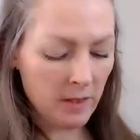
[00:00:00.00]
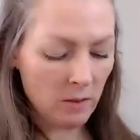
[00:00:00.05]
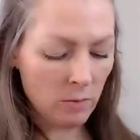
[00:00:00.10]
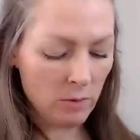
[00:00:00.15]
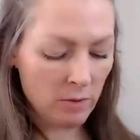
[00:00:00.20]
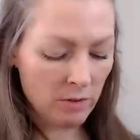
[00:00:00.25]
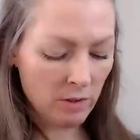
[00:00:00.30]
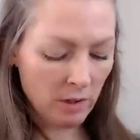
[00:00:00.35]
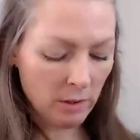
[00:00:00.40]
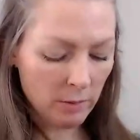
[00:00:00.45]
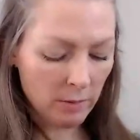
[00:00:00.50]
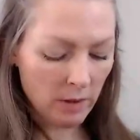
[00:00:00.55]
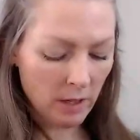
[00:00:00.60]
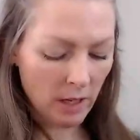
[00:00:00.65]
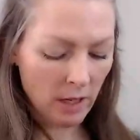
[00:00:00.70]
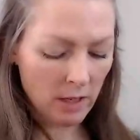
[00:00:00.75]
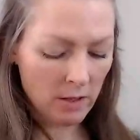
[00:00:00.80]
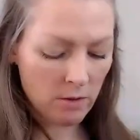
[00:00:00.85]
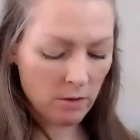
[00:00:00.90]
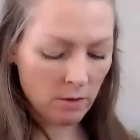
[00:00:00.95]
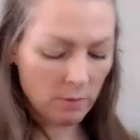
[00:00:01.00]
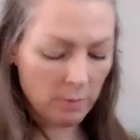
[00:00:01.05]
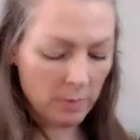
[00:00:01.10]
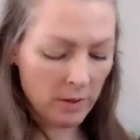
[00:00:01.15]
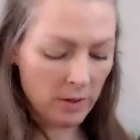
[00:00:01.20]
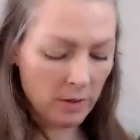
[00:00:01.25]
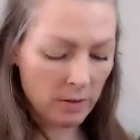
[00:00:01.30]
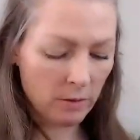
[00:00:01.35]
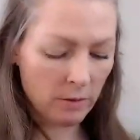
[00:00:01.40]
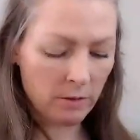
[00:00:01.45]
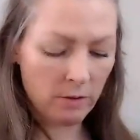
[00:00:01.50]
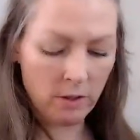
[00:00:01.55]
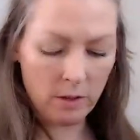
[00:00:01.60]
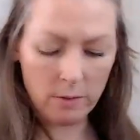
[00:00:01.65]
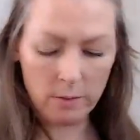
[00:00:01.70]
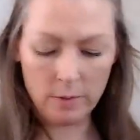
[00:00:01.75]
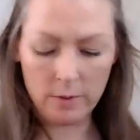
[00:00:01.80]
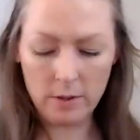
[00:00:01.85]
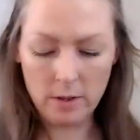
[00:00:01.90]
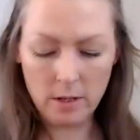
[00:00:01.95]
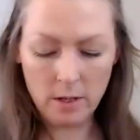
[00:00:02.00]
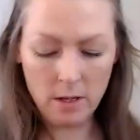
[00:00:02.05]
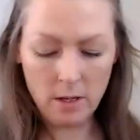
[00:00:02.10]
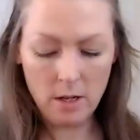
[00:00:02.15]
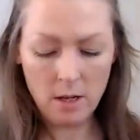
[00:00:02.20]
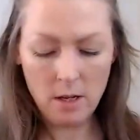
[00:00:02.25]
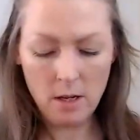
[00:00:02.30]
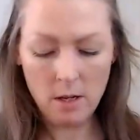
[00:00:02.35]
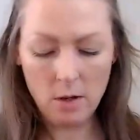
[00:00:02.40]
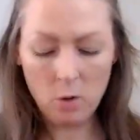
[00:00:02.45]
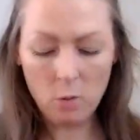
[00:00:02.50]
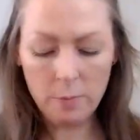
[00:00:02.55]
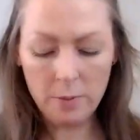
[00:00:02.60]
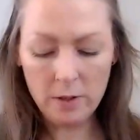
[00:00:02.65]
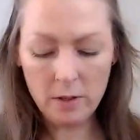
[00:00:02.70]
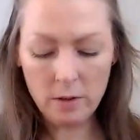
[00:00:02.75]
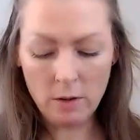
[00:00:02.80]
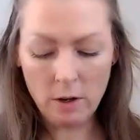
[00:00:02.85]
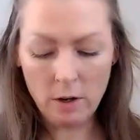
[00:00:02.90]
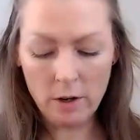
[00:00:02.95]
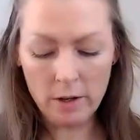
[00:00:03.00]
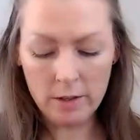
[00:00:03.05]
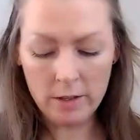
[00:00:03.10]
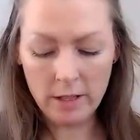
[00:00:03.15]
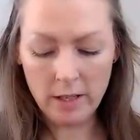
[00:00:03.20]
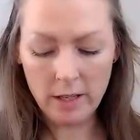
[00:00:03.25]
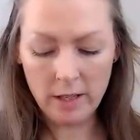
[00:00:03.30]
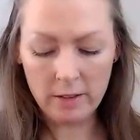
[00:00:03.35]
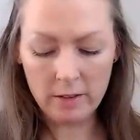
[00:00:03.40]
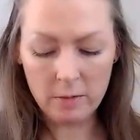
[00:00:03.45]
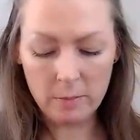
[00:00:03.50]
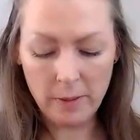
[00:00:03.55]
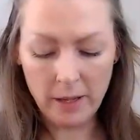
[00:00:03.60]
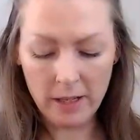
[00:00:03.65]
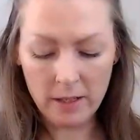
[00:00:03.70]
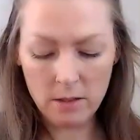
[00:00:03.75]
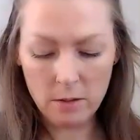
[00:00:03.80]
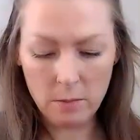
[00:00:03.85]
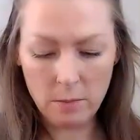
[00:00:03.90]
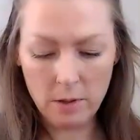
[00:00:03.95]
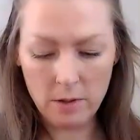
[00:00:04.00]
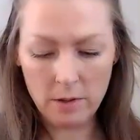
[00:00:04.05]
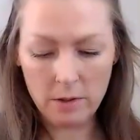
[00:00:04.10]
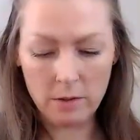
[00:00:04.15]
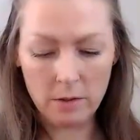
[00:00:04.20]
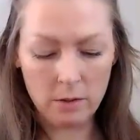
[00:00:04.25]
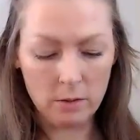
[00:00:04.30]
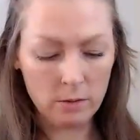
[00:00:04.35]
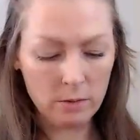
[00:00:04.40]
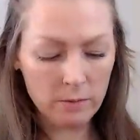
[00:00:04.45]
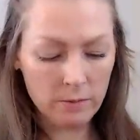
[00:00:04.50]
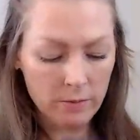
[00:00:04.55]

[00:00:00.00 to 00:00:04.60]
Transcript: we're starting with the Angel of Miracles here with open your heart and expect a miracle.